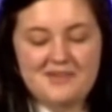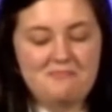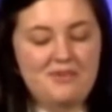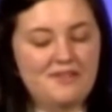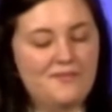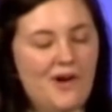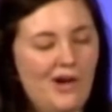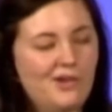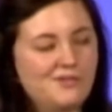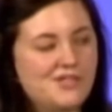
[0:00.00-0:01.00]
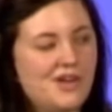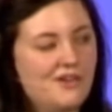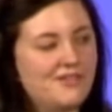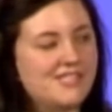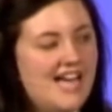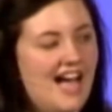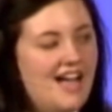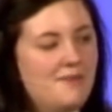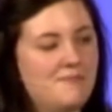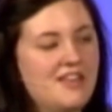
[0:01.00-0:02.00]
but evolved over
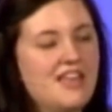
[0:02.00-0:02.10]
time